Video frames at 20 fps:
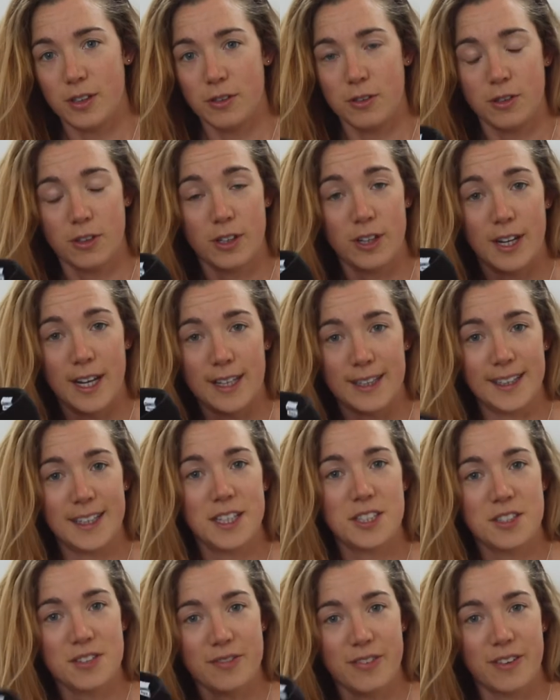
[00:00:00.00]
or at
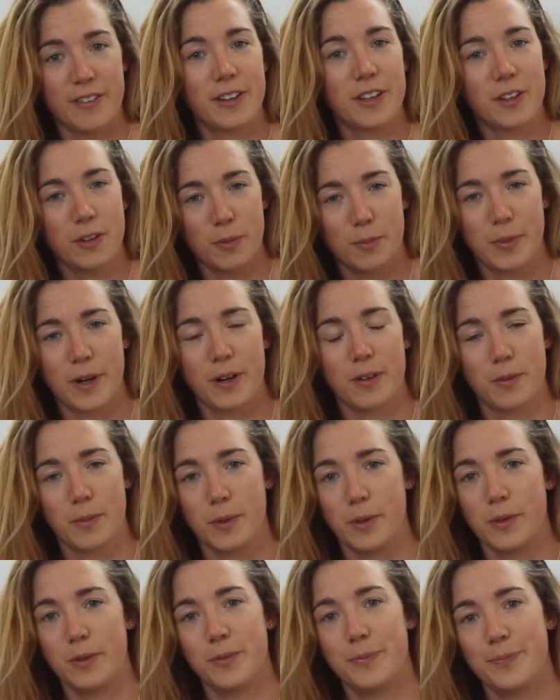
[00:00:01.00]
least very
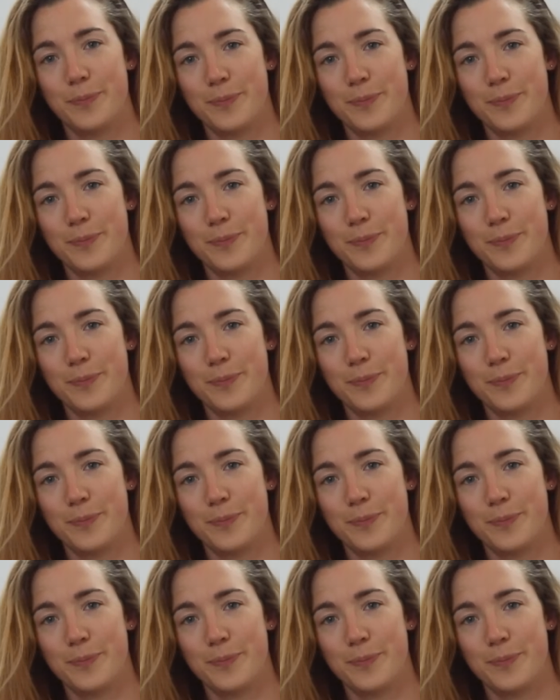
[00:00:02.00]
comparable.